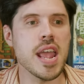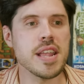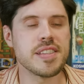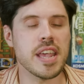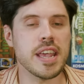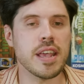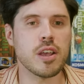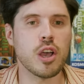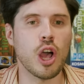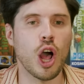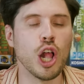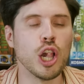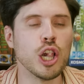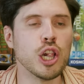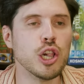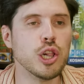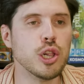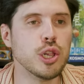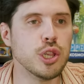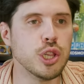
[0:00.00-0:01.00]
It's a
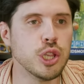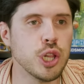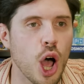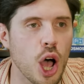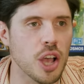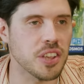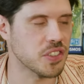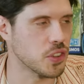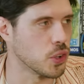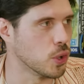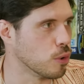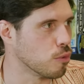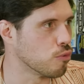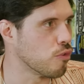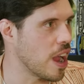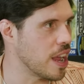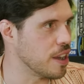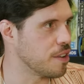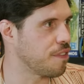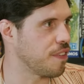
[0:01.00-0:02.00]
colossal
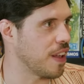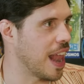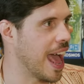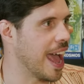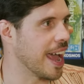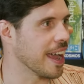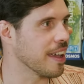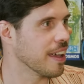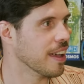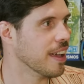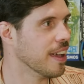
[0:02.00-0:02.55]
red flag.